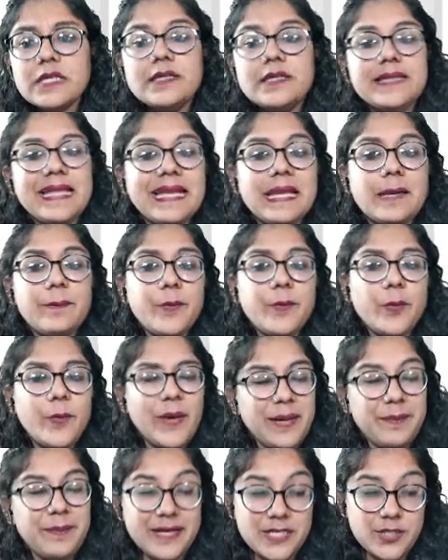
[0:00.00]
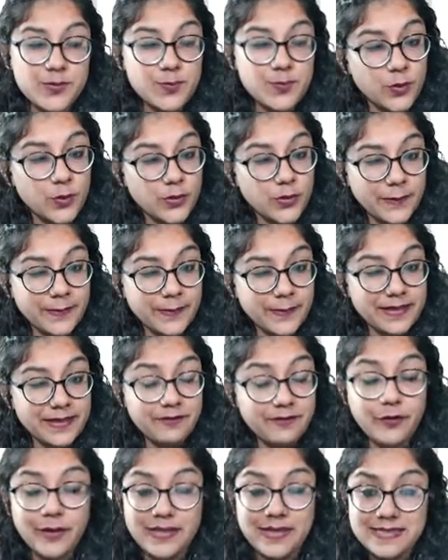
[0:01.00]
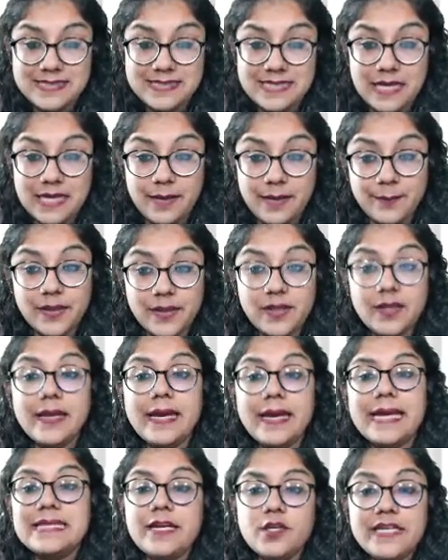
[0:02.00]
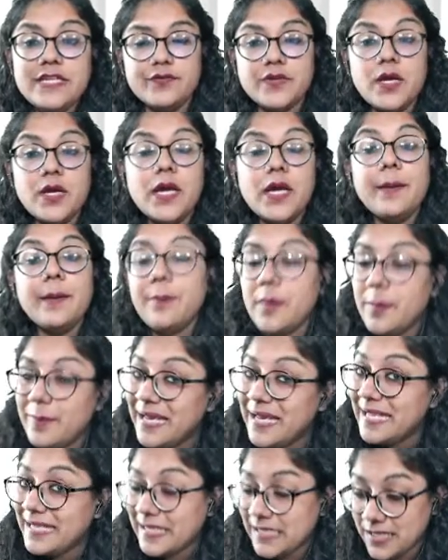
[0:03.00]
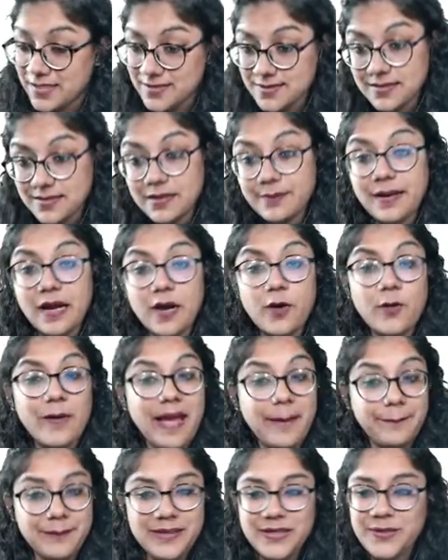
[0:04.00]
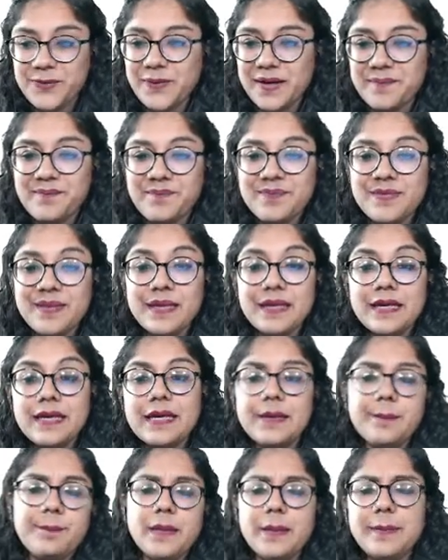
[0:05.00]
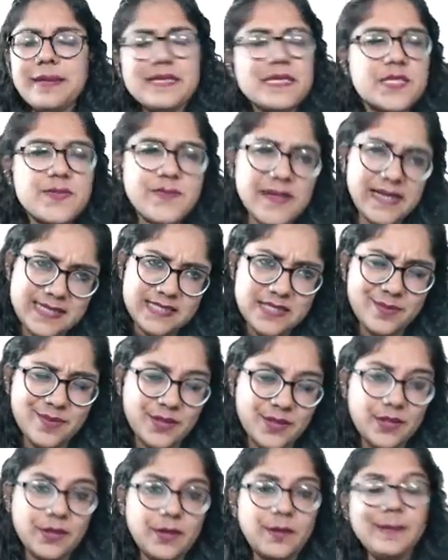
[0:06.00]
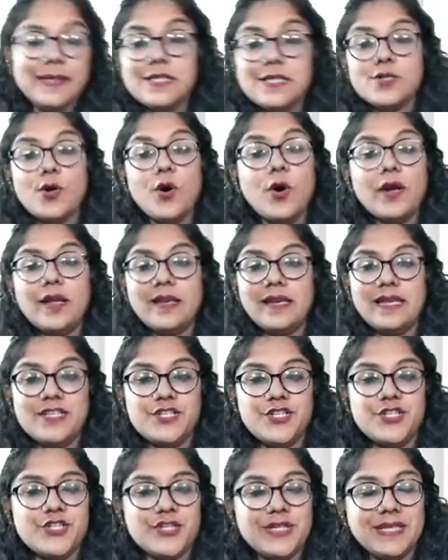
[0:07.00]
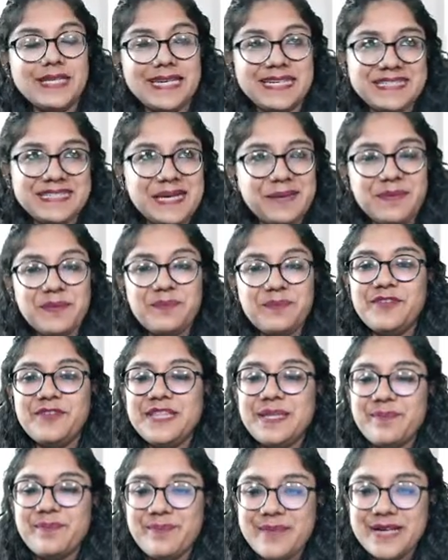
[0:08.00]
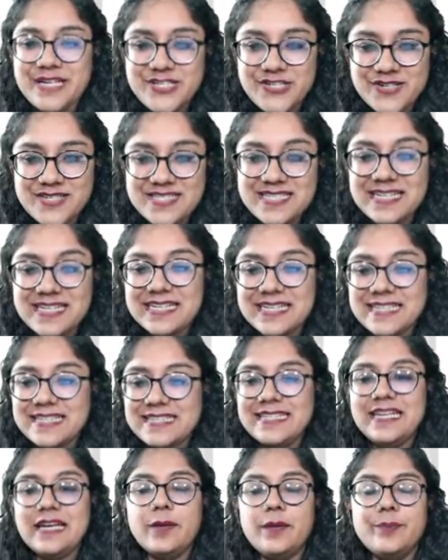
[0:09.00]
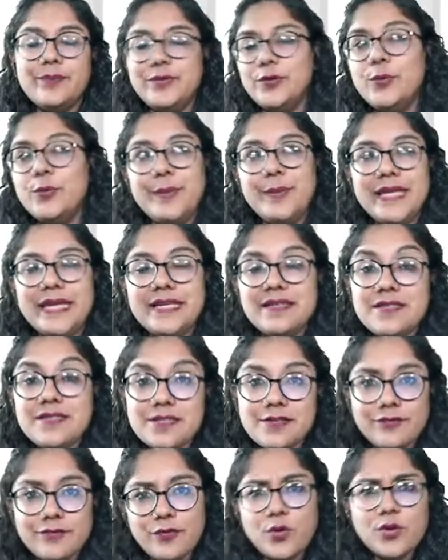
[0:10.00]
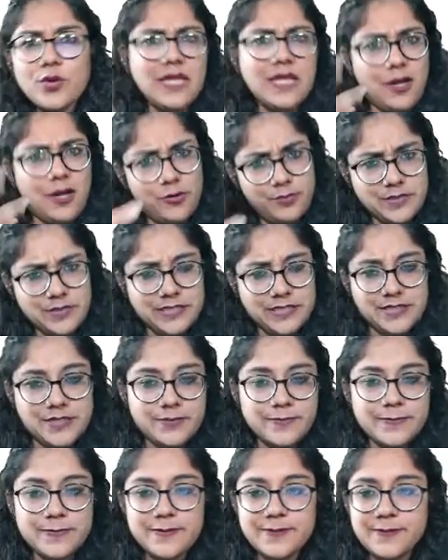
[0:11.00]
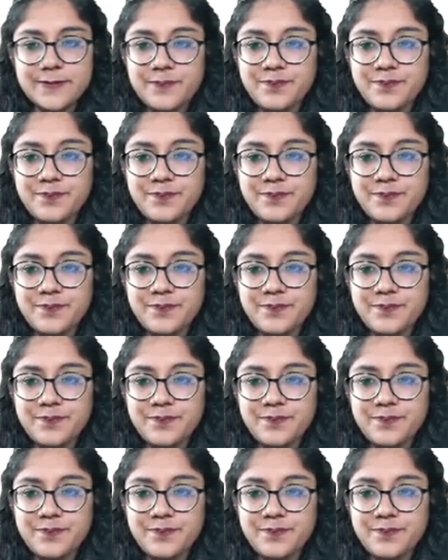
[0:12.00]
they can provide much more quickly. For example, at the end of each shift, maybe I can ask them how happy you are. Maybe it is flexible because organization can come up with the measures that are appropriate for their objectives.